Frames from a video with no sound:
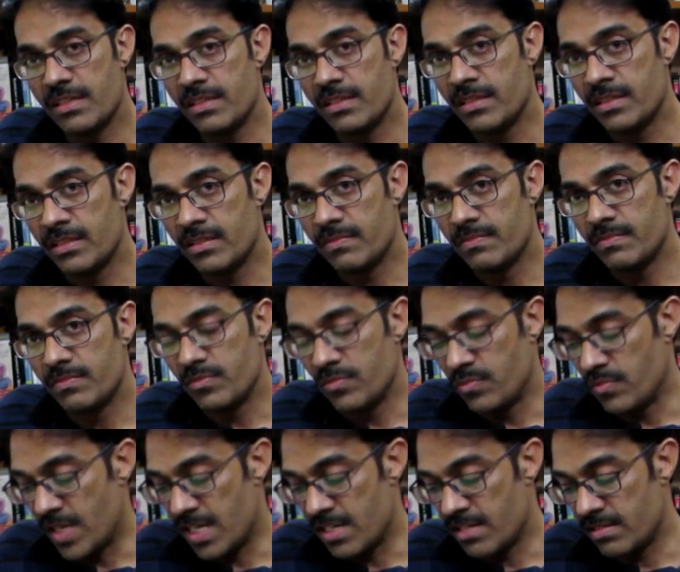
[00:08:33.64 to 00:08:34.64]
uh,
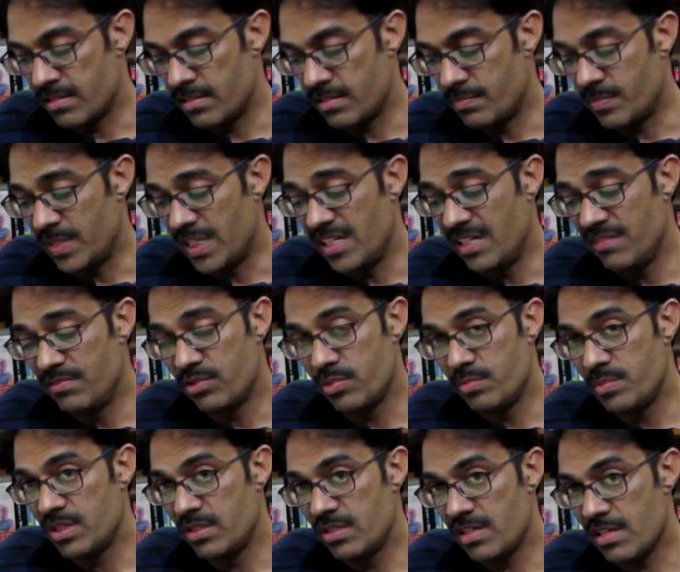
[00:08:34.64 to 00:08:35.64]
was believed to
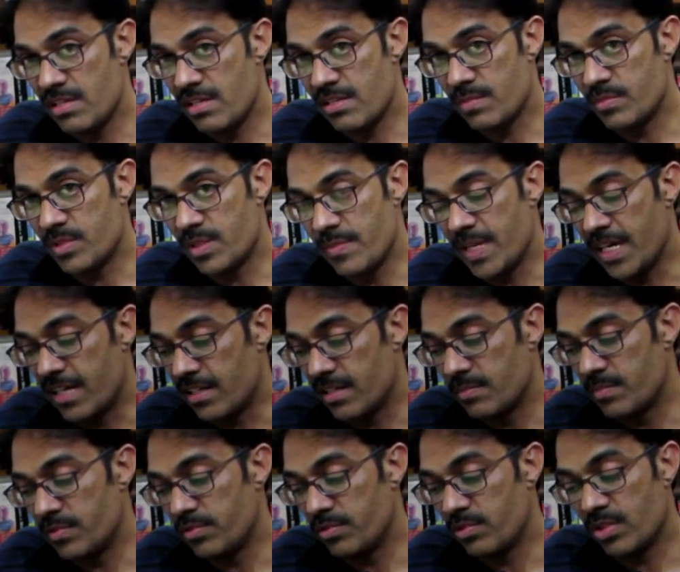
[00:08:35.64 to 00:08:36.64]
be asymptomatic
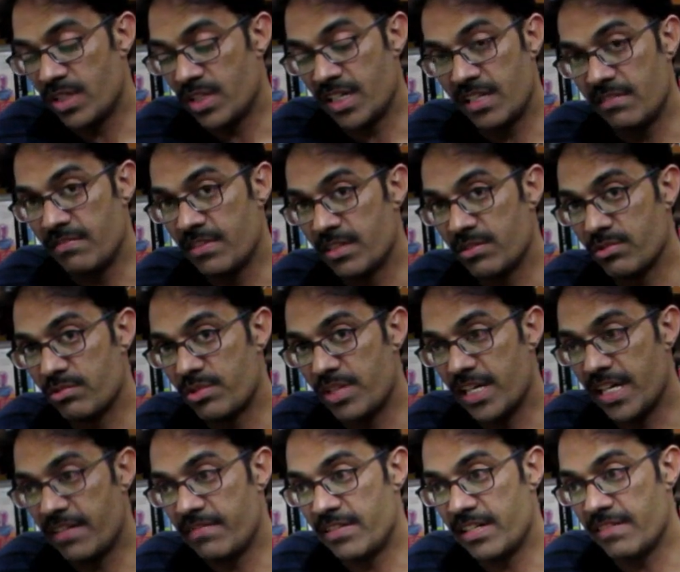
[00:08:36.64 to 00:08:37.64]
before anyone could
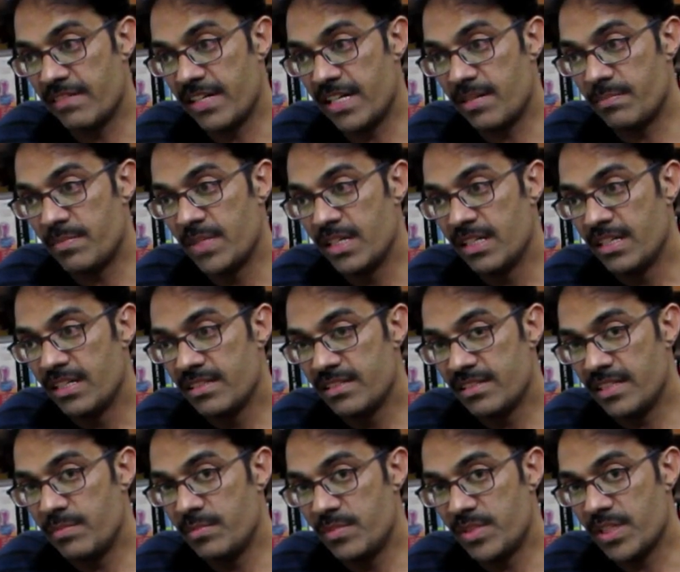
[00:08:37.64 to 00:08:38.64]
have developed
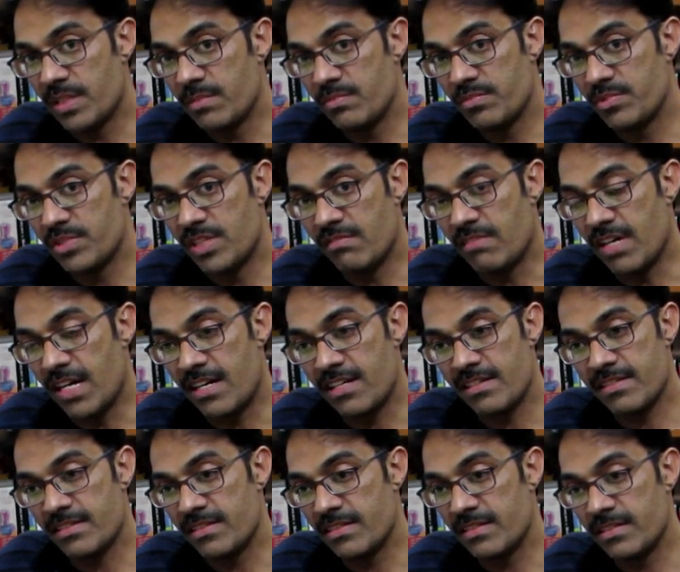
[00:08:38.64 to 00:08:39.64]
symptoms the
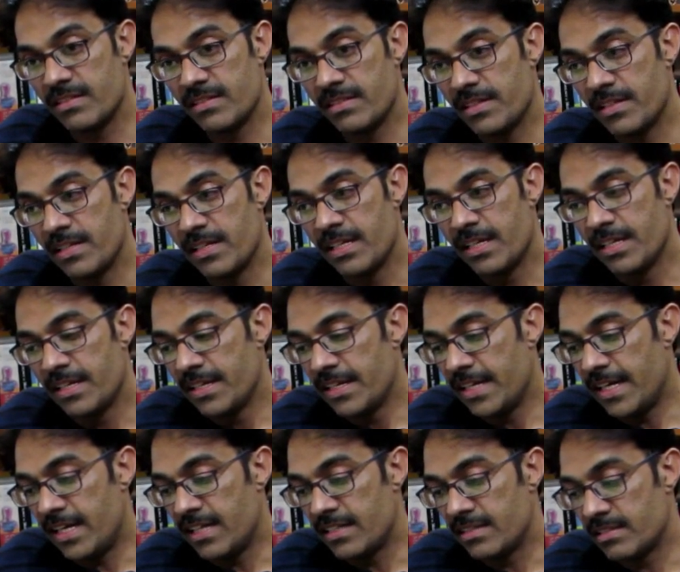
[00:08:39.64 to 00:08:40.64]
virus uh,
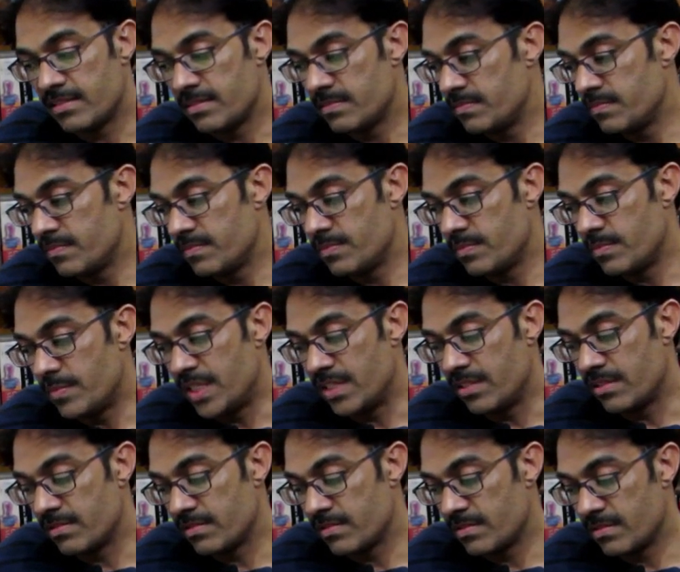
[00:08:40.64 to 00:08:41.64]
has
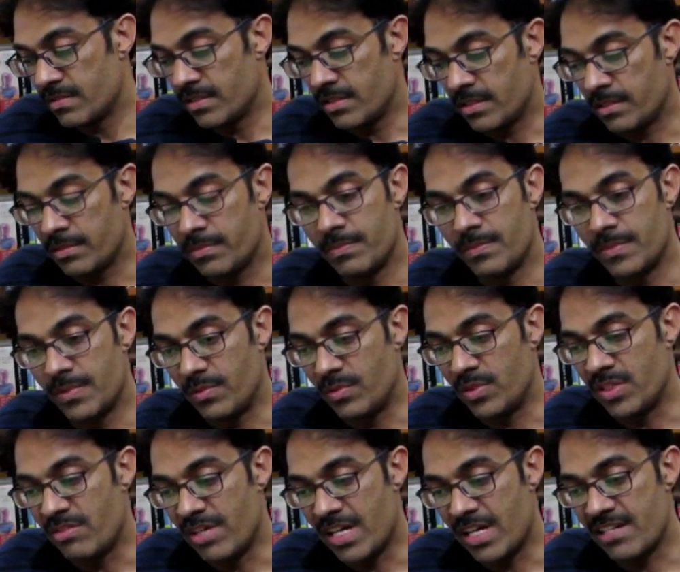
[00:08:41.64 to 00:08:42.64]
been uh,
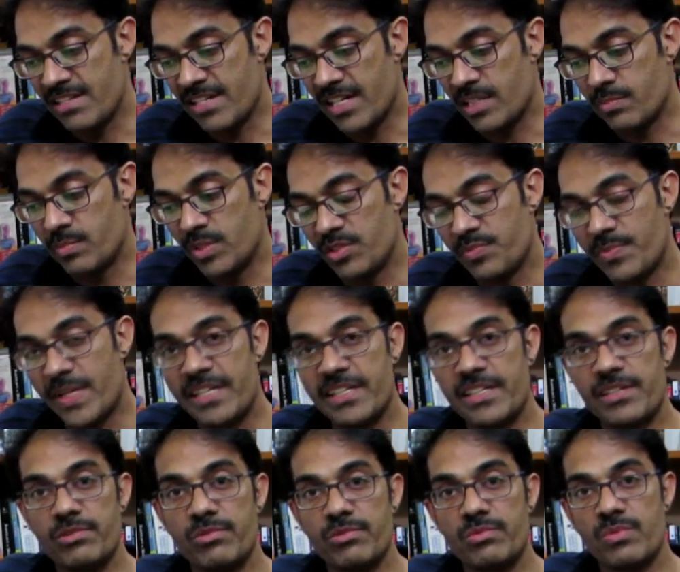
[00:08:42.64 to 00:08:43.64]
the virus has been spread
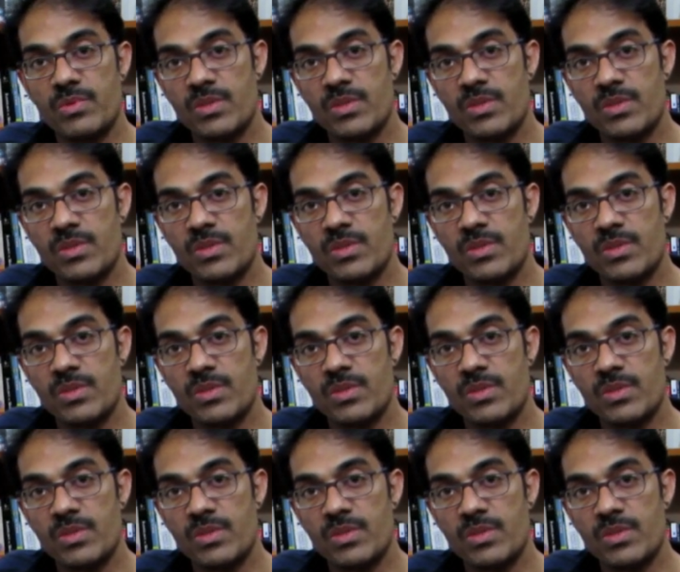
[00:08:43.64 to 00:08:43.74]
to